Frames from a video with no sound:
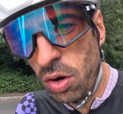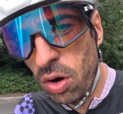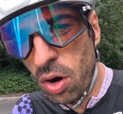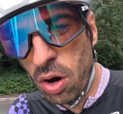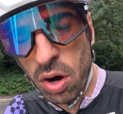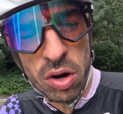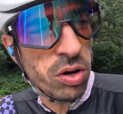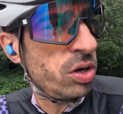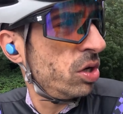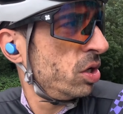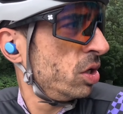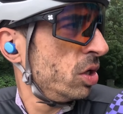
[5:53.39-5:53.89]

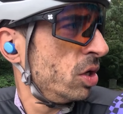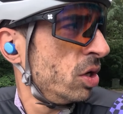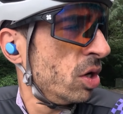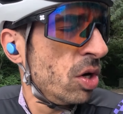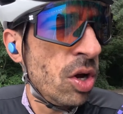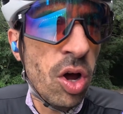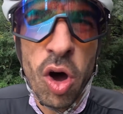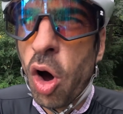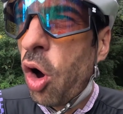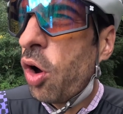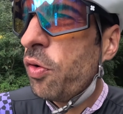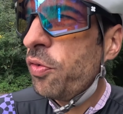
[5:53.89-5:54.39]
Oh,
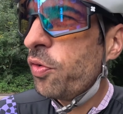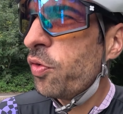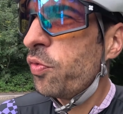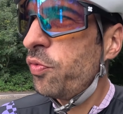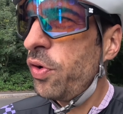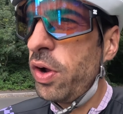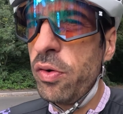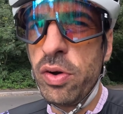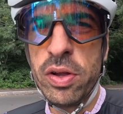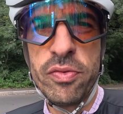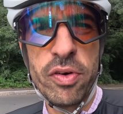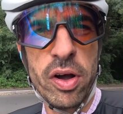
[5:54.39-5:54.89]
I feel
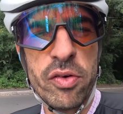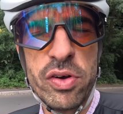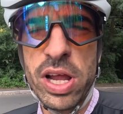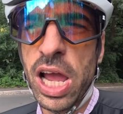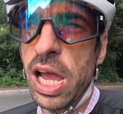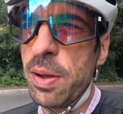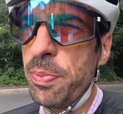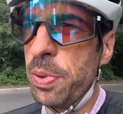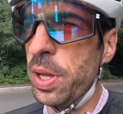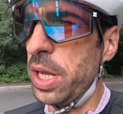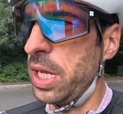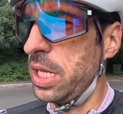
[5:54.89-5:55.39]
very, very
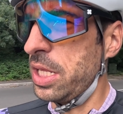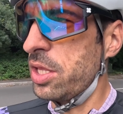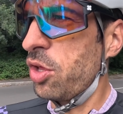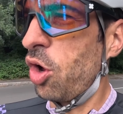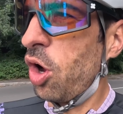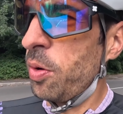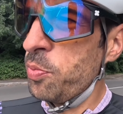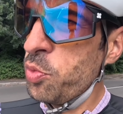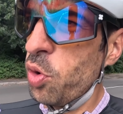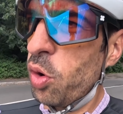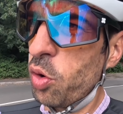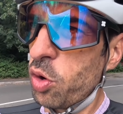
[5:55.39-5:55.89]
happy that
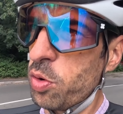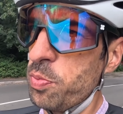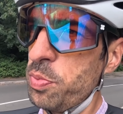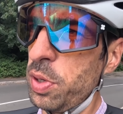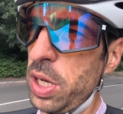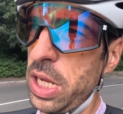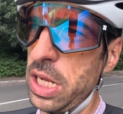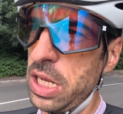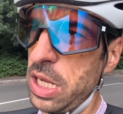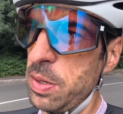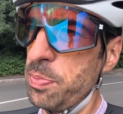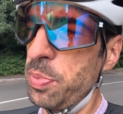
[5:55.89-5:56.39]
I'm not
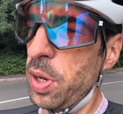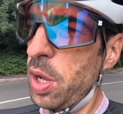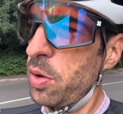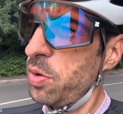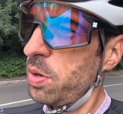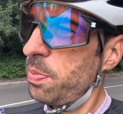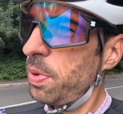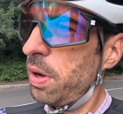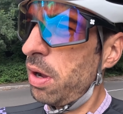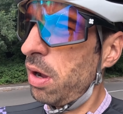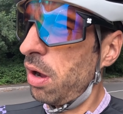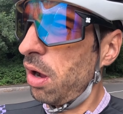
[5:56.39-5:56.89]
completely
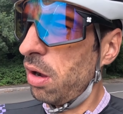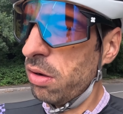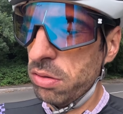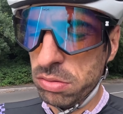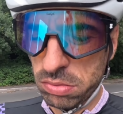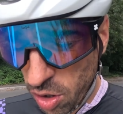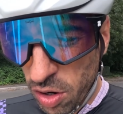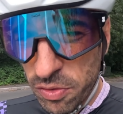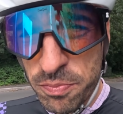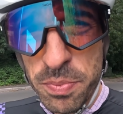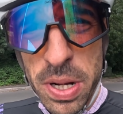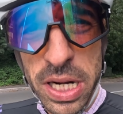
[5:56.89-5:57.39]
blown apart.
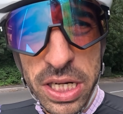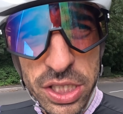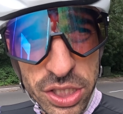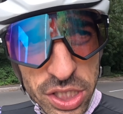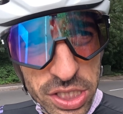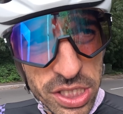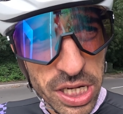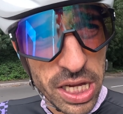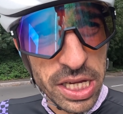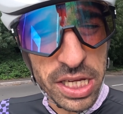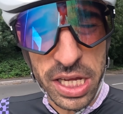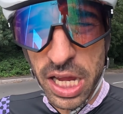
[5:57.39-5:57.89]
I've managed
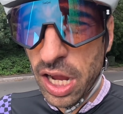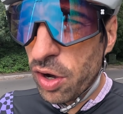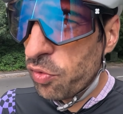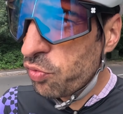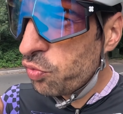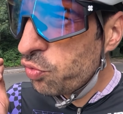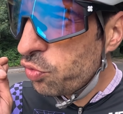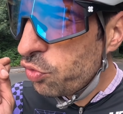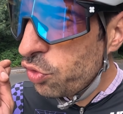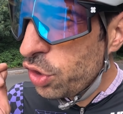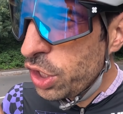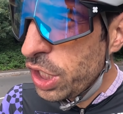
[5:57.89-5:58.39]
to take it
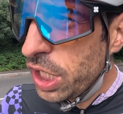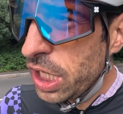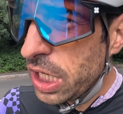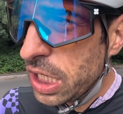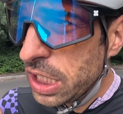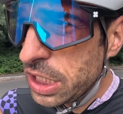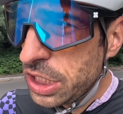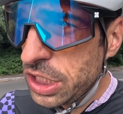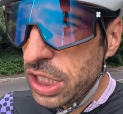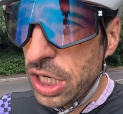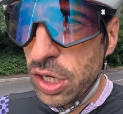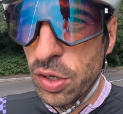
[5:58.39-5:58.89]

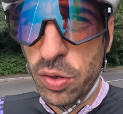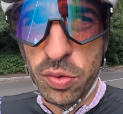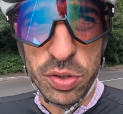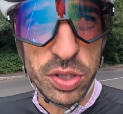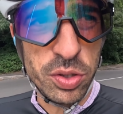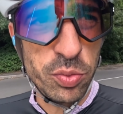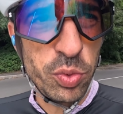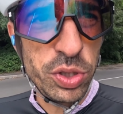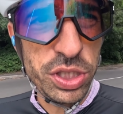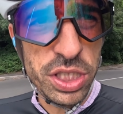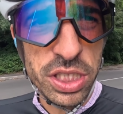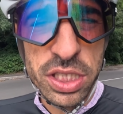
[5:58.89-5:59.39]
really chilled,
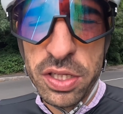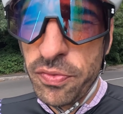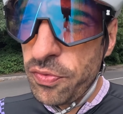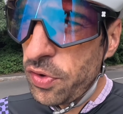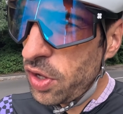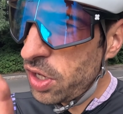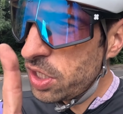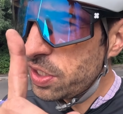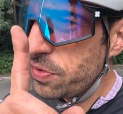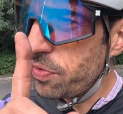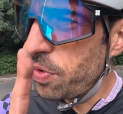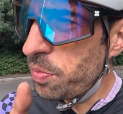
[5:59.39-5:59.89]
which is the
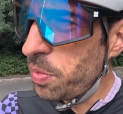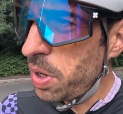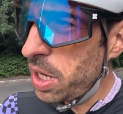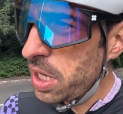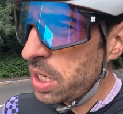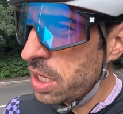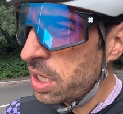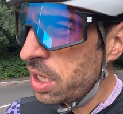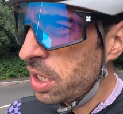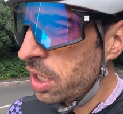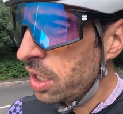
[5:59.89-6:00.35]
first for me.